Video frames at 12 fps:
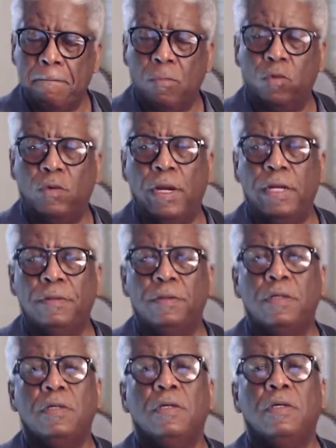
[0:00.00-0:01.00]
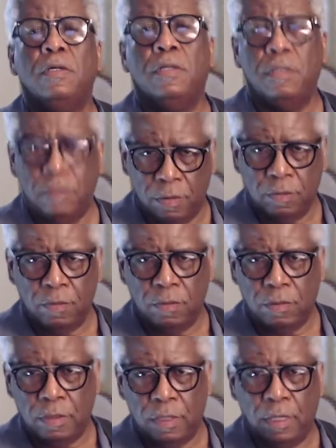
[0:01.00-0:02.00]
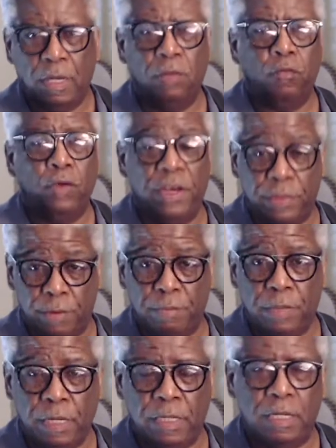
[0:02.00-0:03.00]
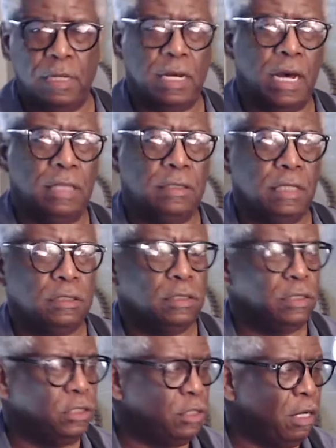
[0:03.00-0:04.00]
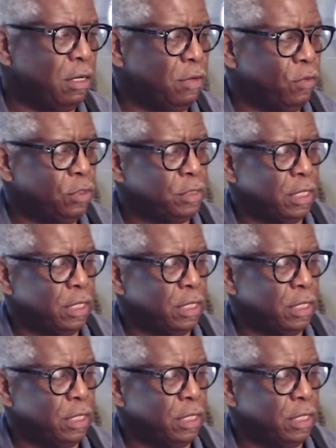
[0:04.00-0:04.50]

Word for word: Right? In rhythm and in the context of the song, it works like